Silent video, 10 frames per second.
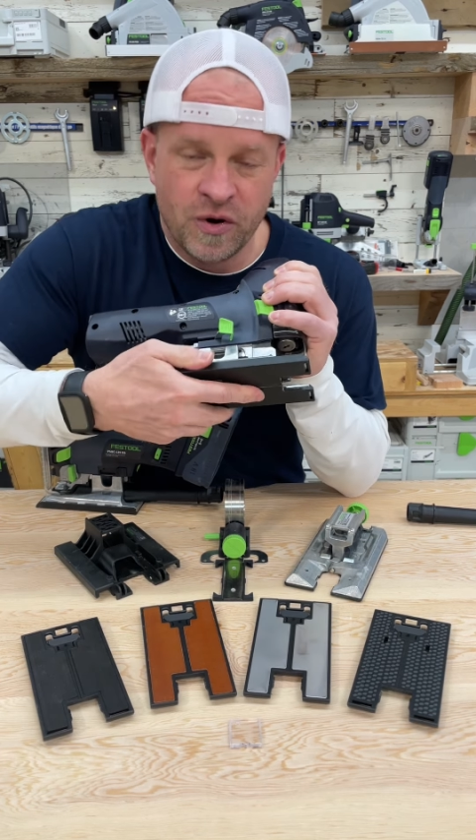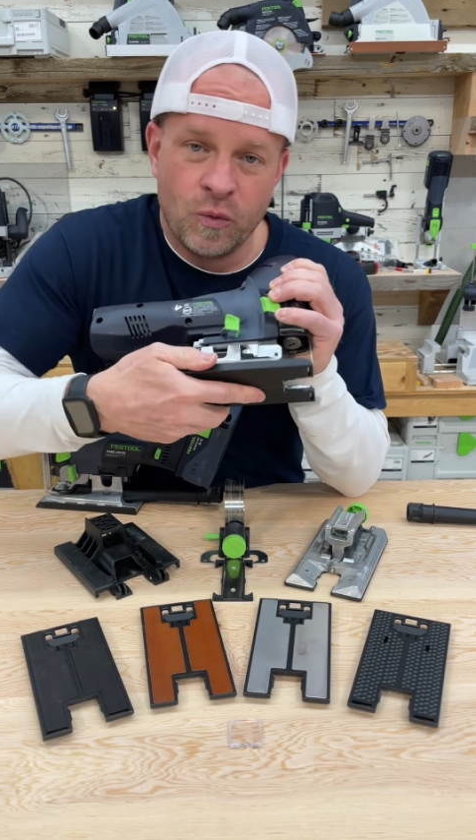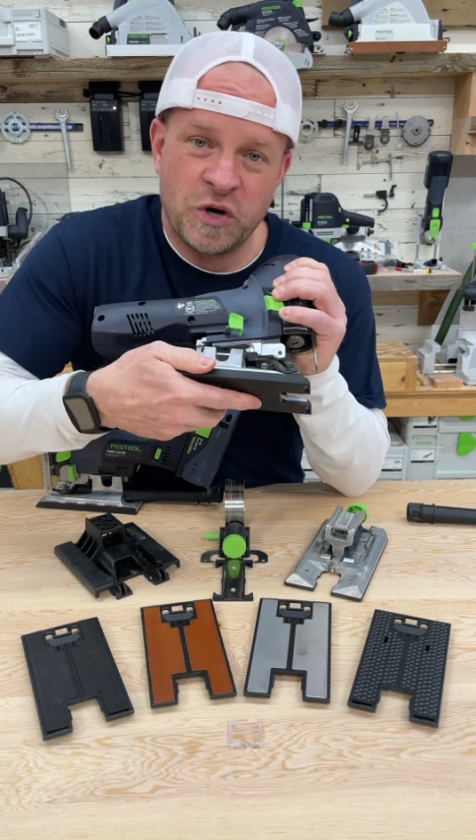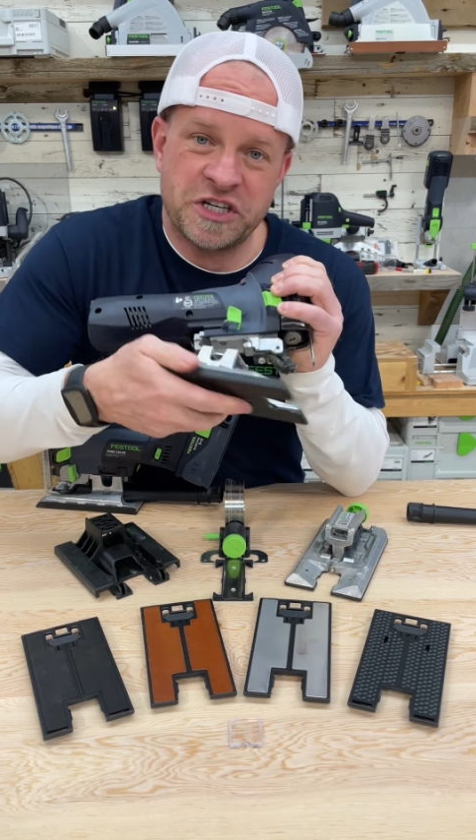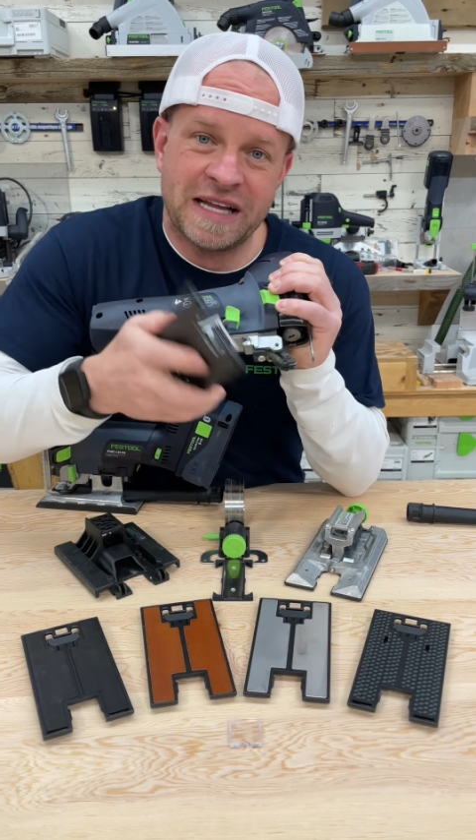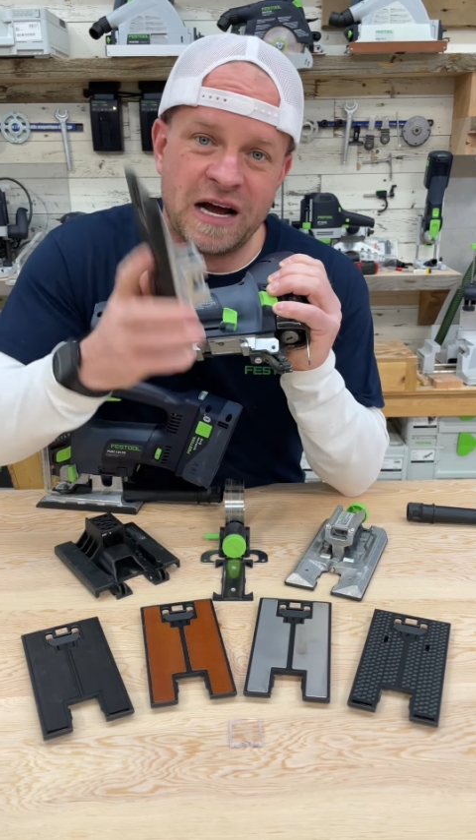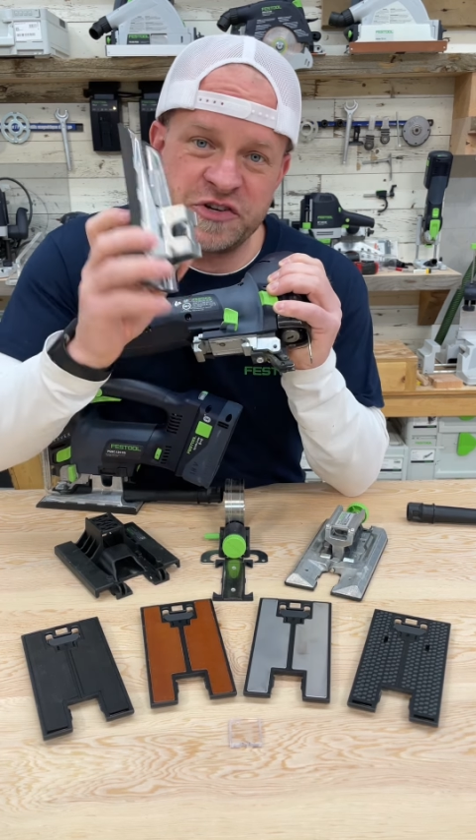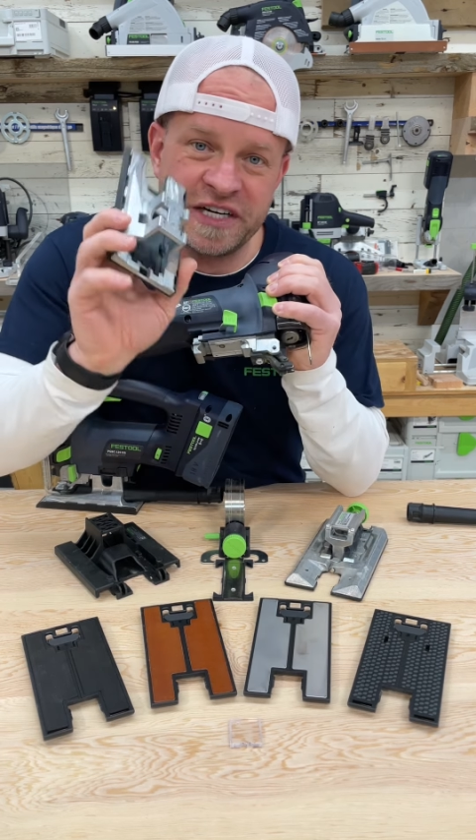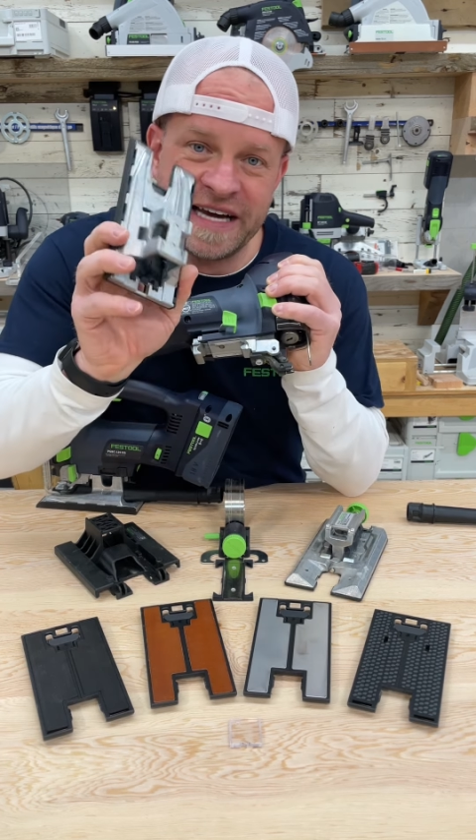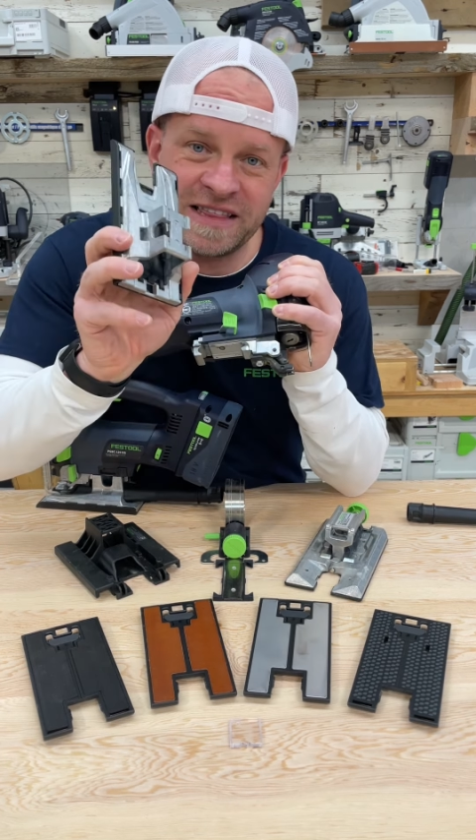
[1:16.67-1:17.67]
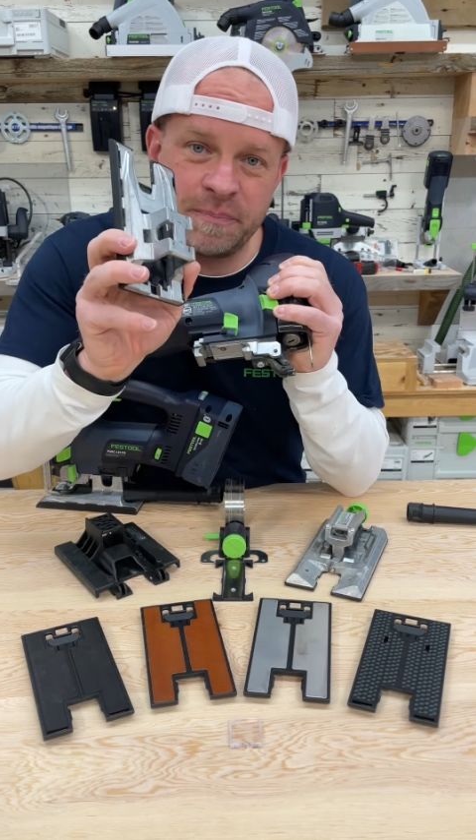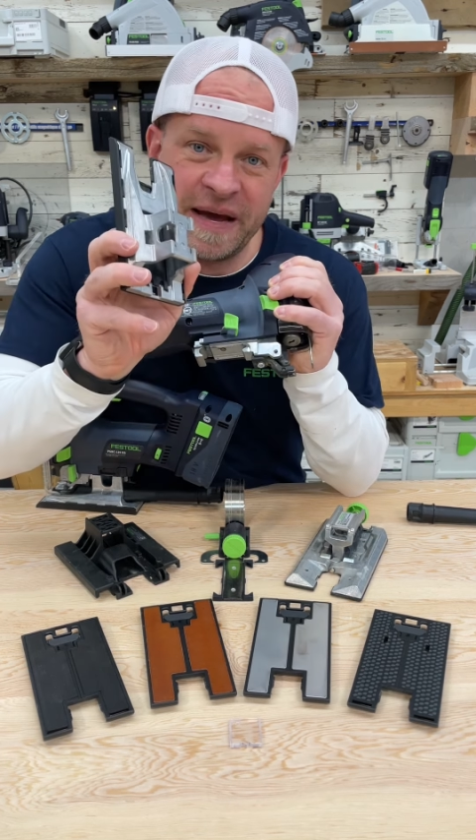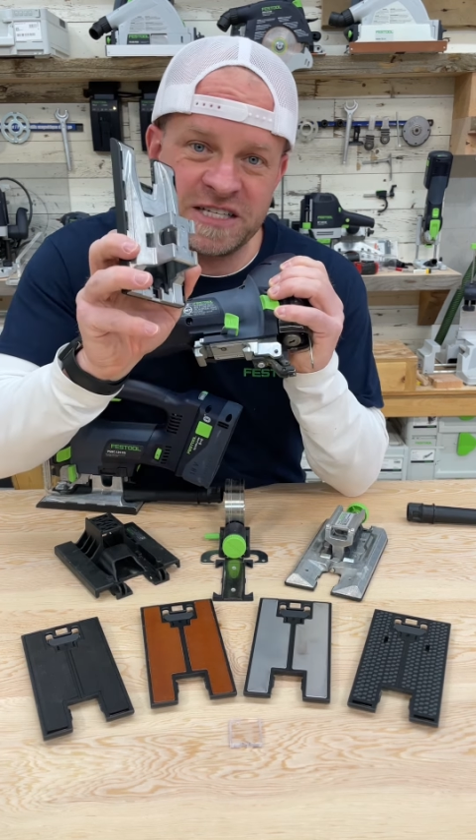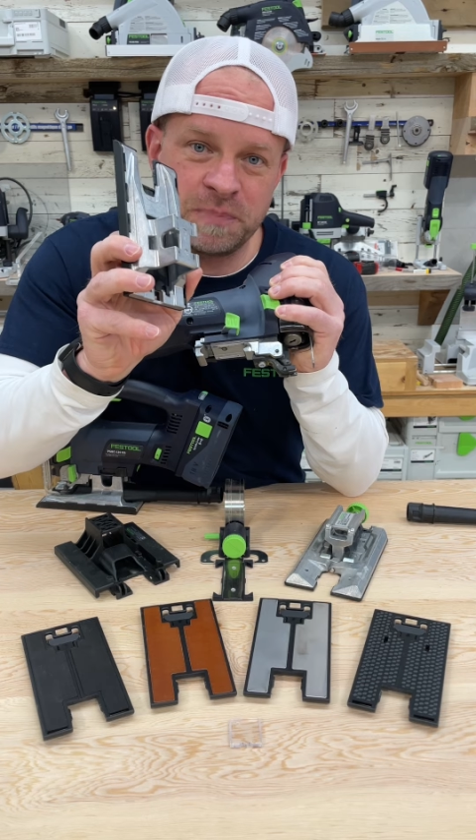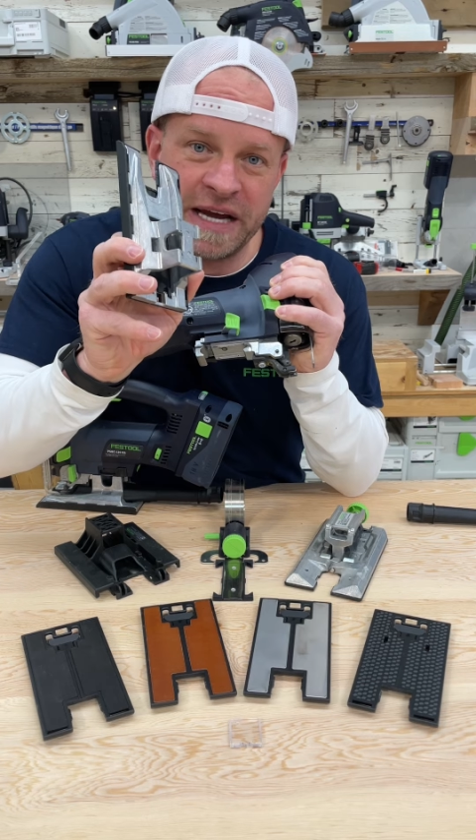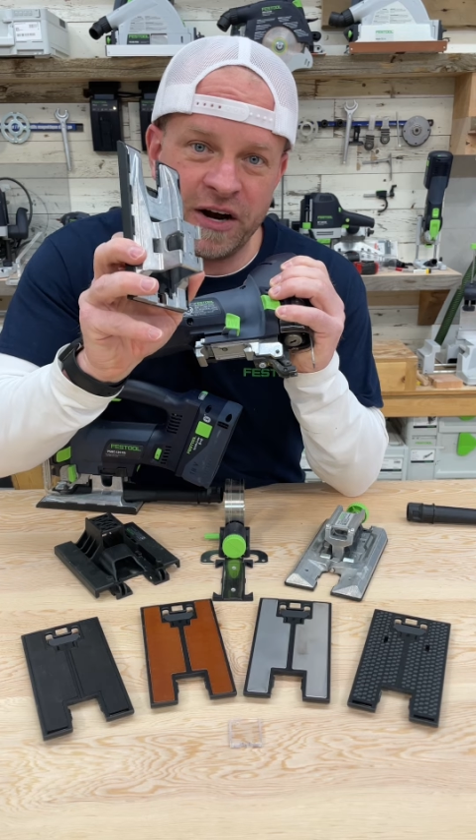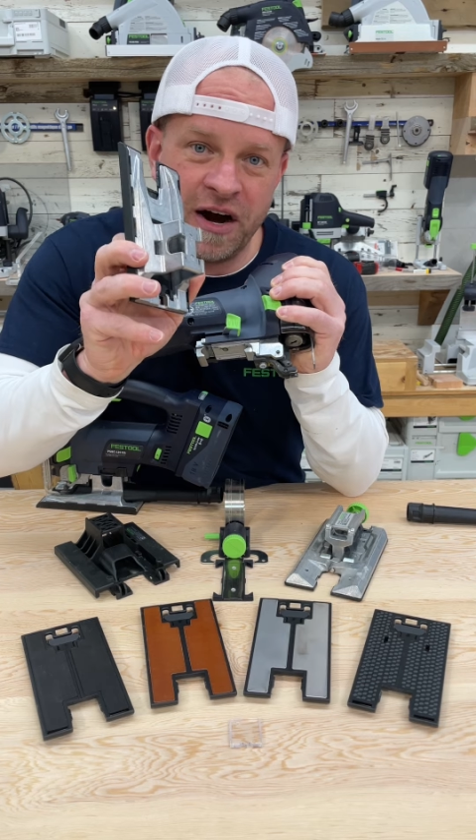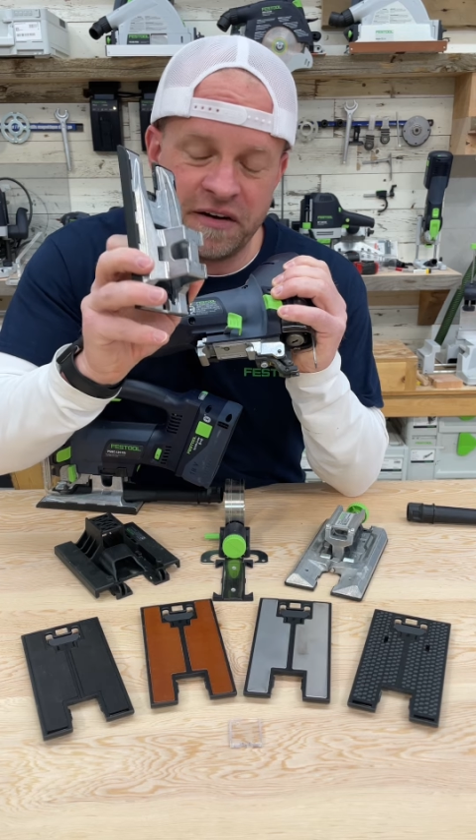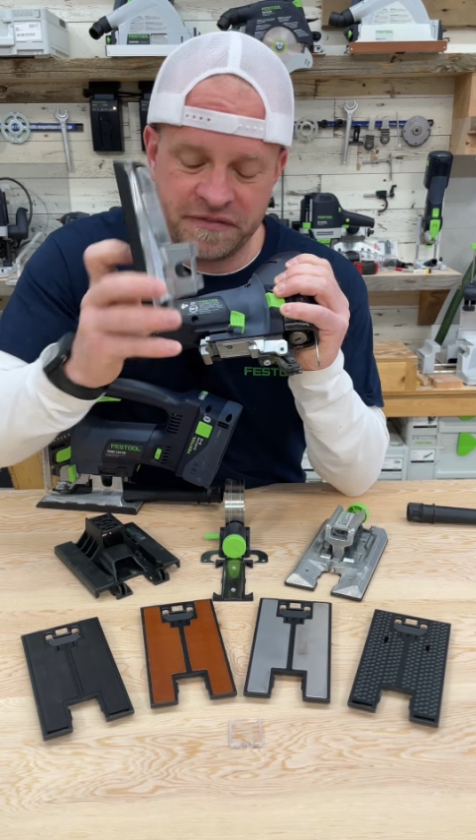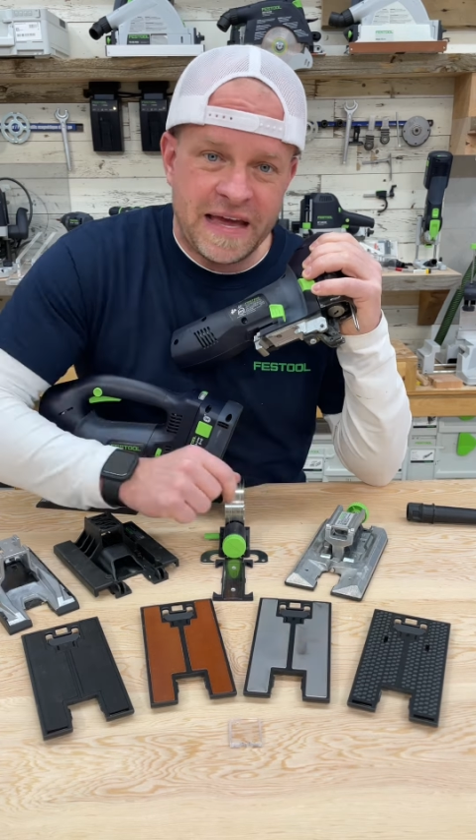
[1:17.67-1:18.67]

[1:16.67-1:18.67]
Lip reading: which allows you to take the base plate off